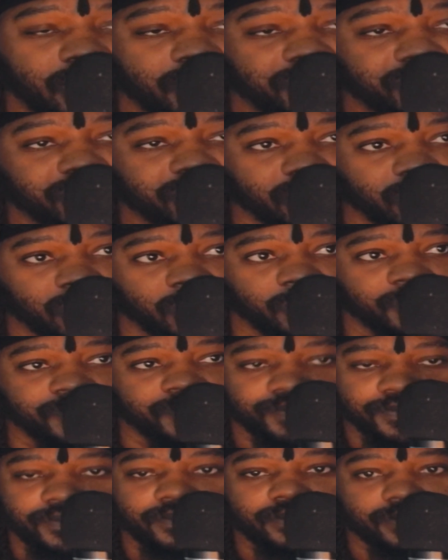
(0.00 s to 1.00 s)
So
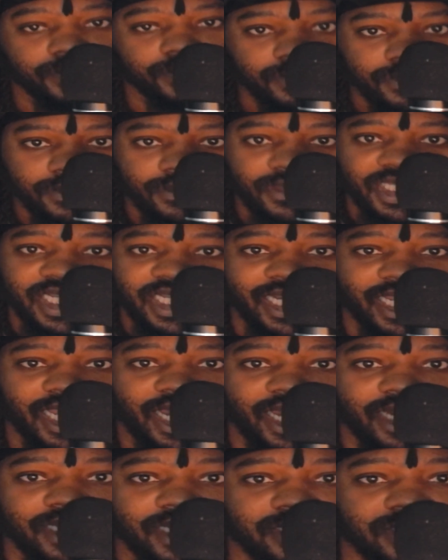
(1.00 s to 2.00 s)
I
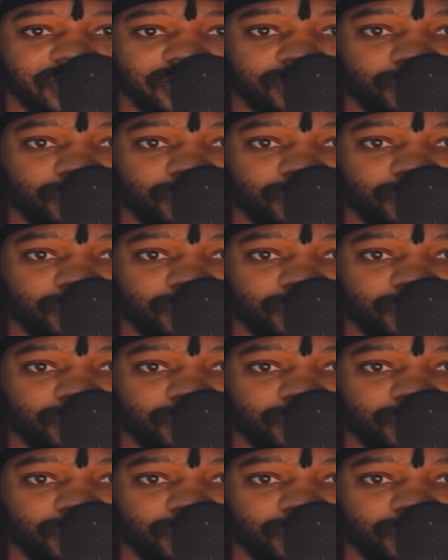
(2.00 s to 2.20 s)
gotta